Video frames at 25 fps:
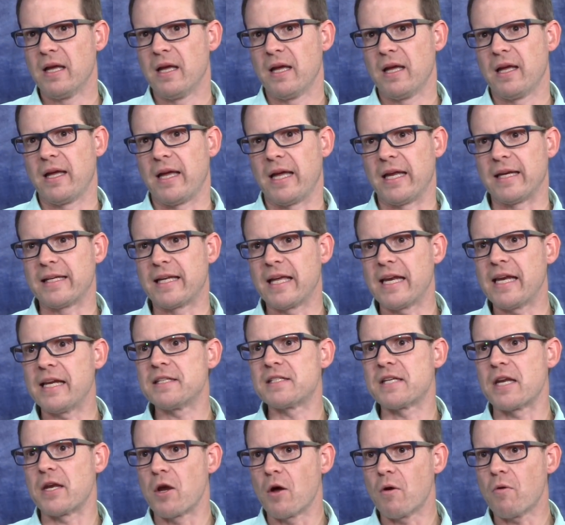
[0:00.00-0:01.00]
in getting
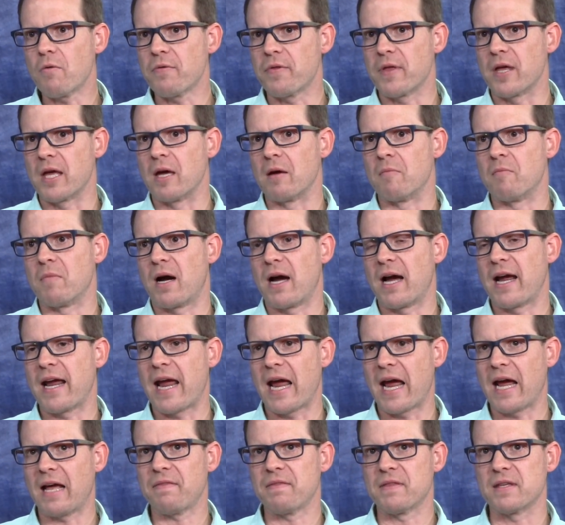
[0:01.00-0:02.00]
to know them, I
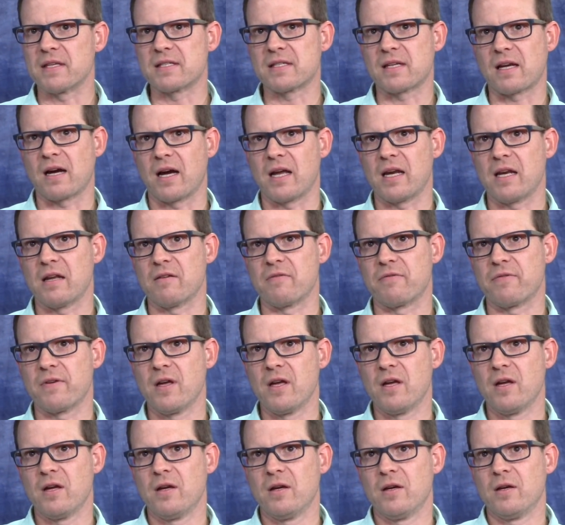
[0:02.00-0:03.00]
had this kind of
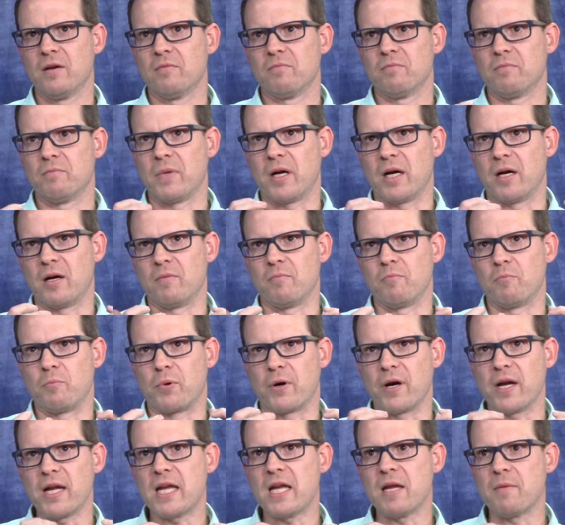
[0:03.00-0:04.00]
um,
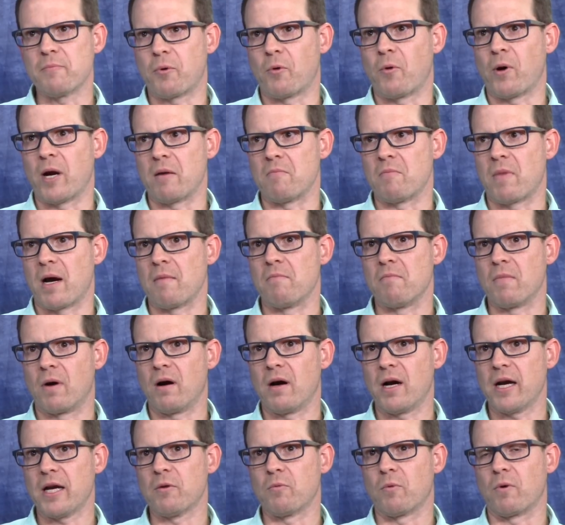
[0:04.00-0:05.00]
breaking point in my
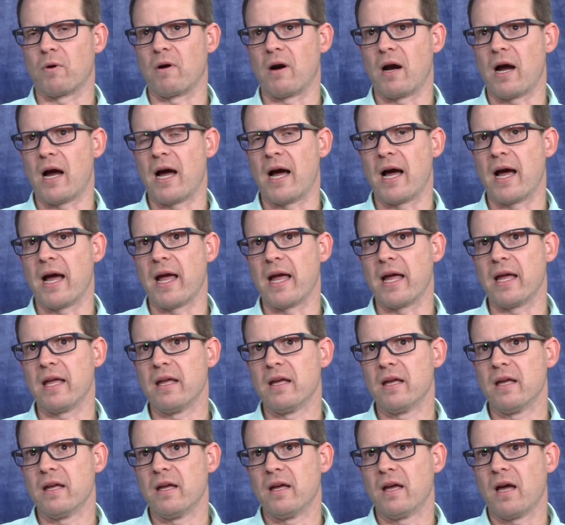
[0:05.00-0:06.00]
mind where
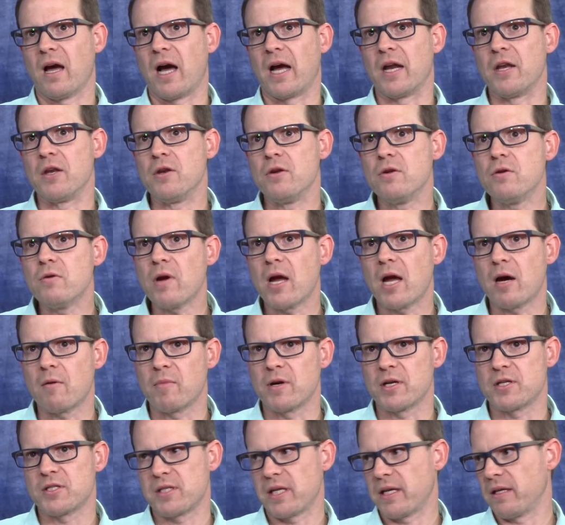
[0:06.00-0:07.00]
I I knew how
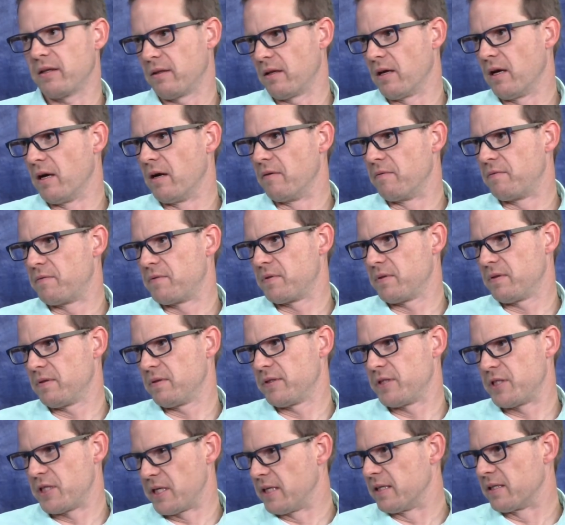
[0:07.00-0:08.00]
much they loved
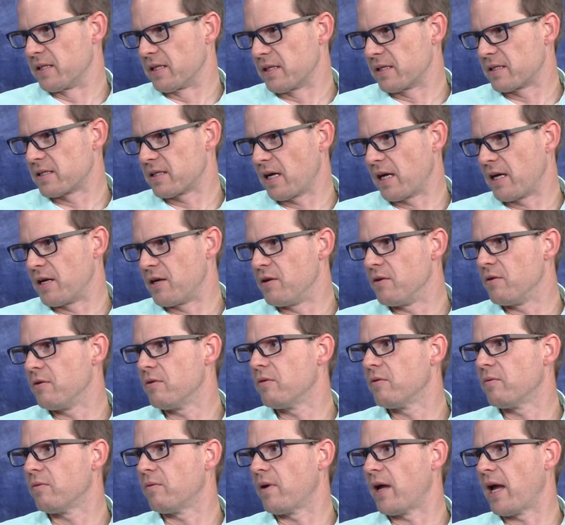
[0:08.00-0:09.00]
Jesus. I
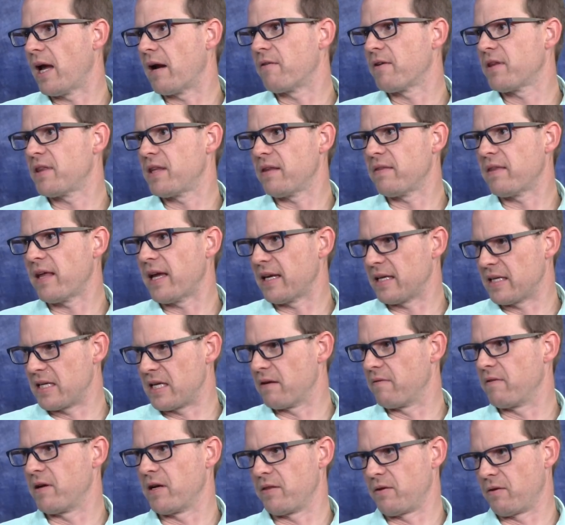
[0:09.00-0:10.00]
knew everything they had
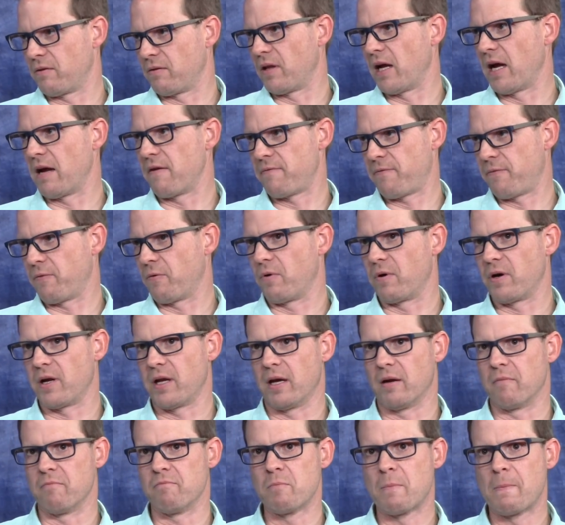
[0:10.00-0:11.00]
given in their life for
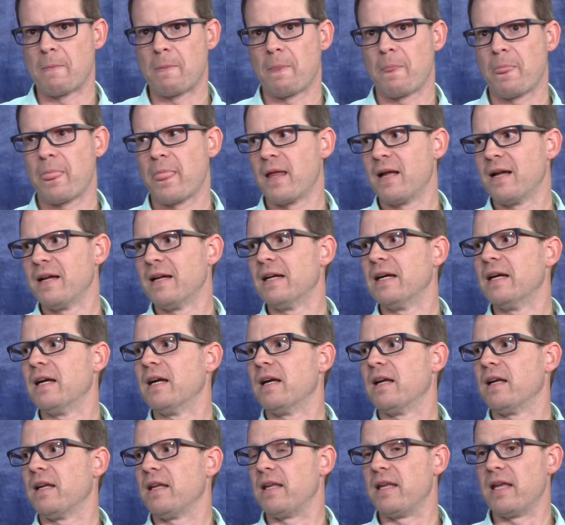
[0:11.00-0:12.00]
him. They had expressed that
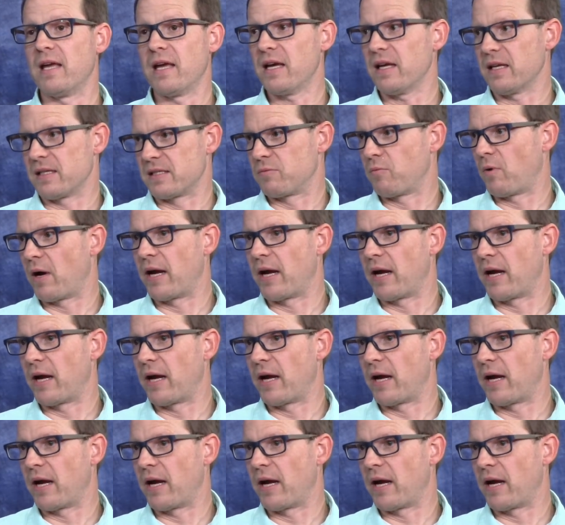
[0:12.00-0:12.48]
to you? Yes. Well, I